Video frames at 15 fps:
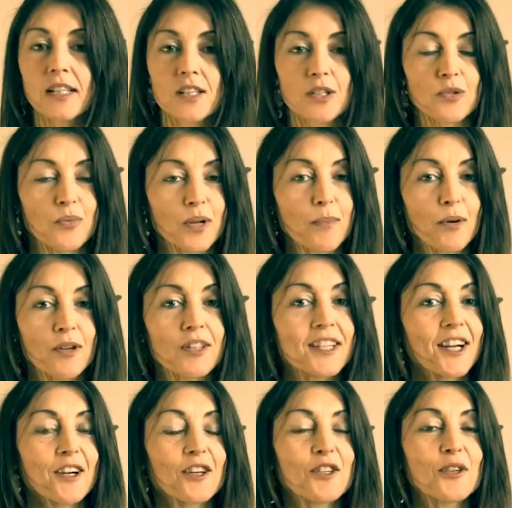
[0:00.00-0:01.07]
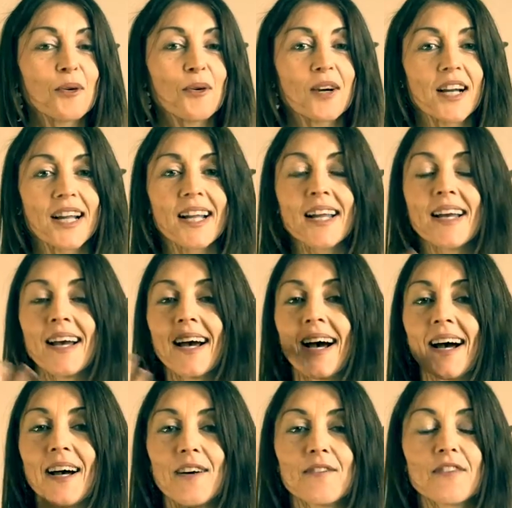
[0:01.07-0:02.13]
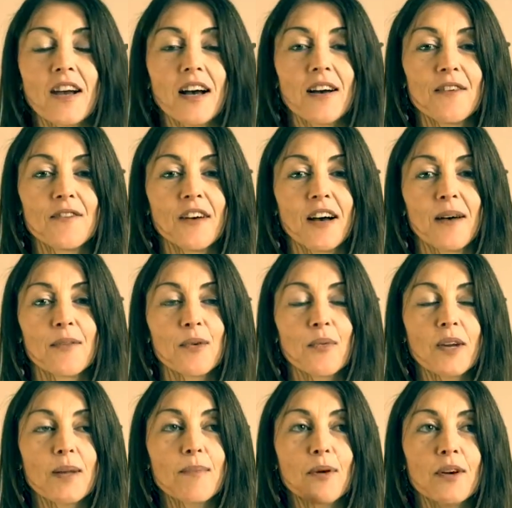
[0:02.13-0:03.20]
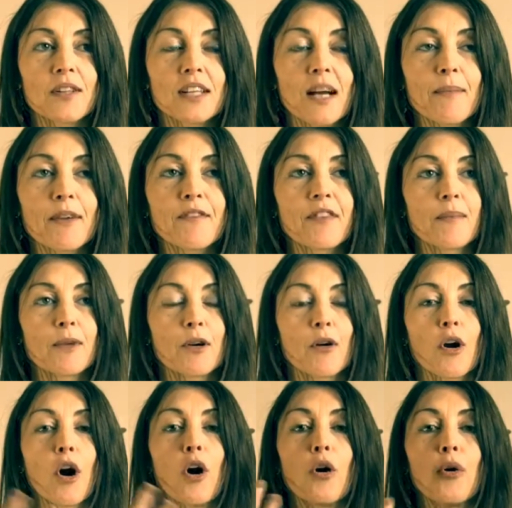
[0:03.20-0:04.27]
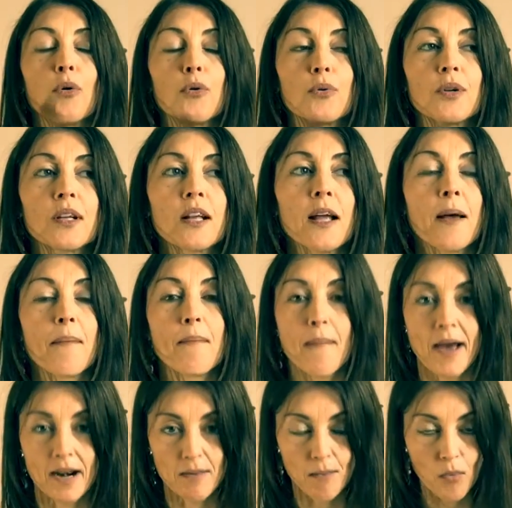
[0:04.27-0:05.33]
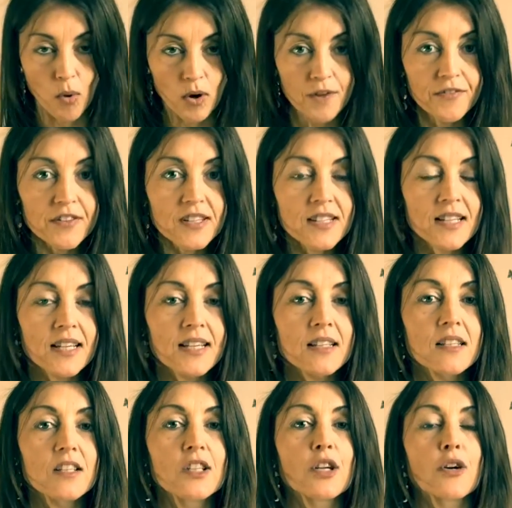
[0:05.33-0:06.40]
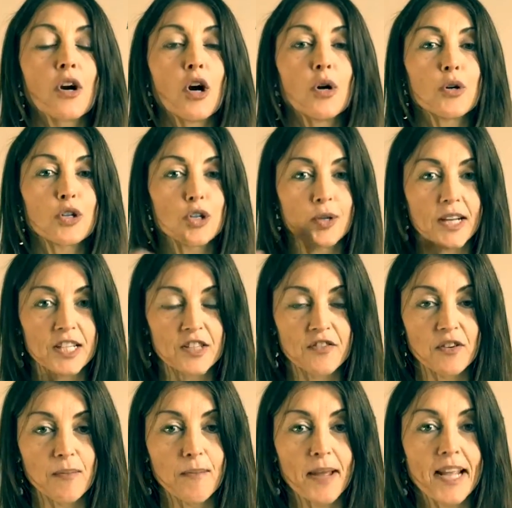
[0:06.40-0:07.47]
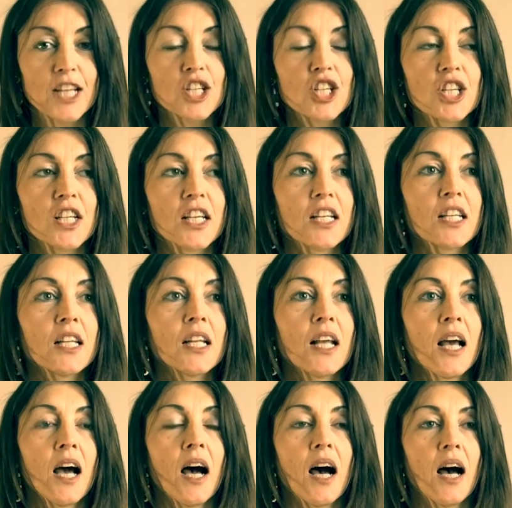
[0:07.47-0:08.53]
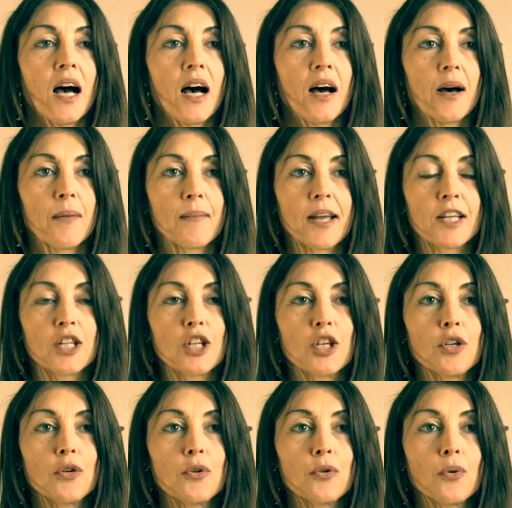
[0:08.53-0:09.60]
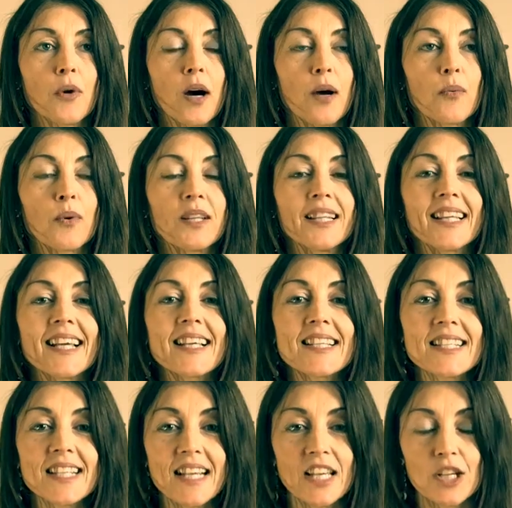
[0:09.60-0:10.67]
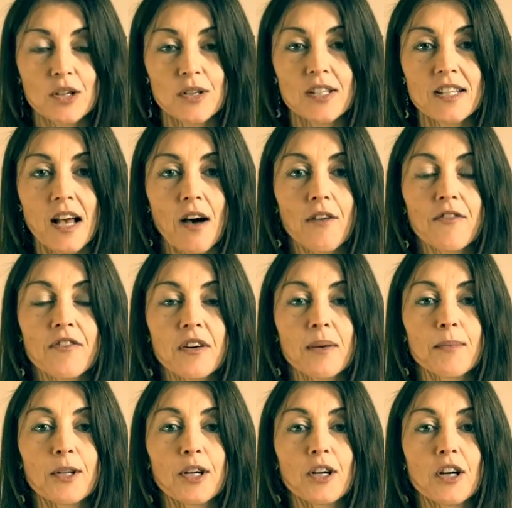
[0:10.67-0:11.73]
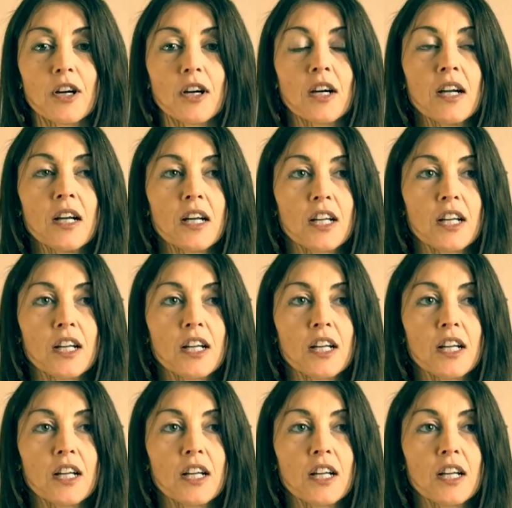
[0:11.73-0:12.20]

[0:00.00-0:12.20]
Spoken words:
this is rebirth territory of the rebirth coming from your own metamorphosis, your own transformation, and you releasing yourself from your